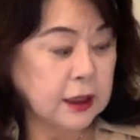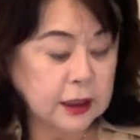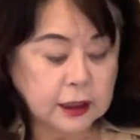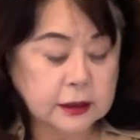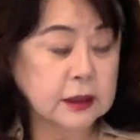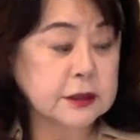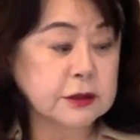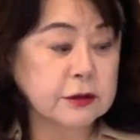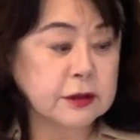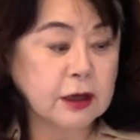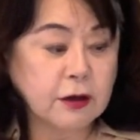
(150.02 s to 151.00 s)
And
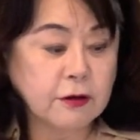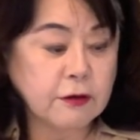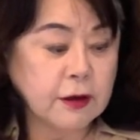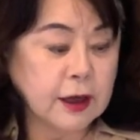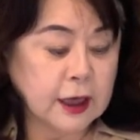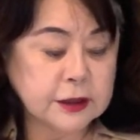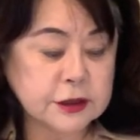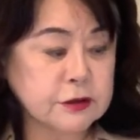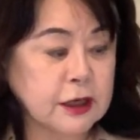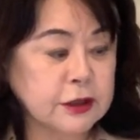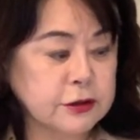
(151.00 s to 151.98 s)
so now I
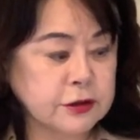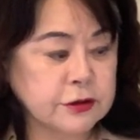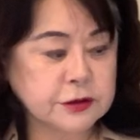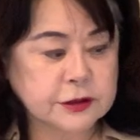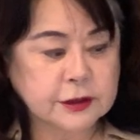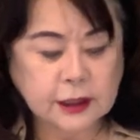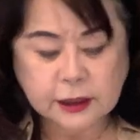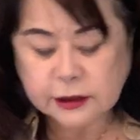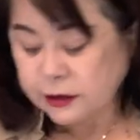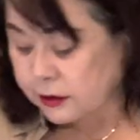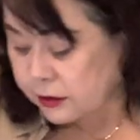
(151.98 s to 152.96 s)
try to use,
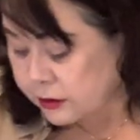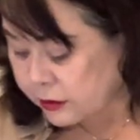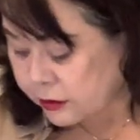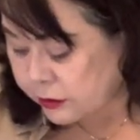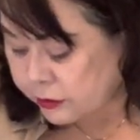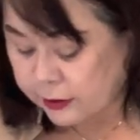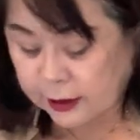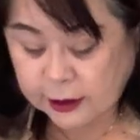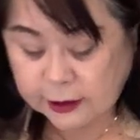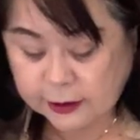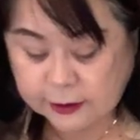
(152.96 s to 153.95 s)
I do
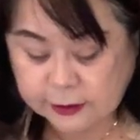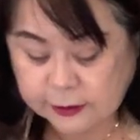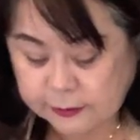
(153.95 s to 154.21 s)
a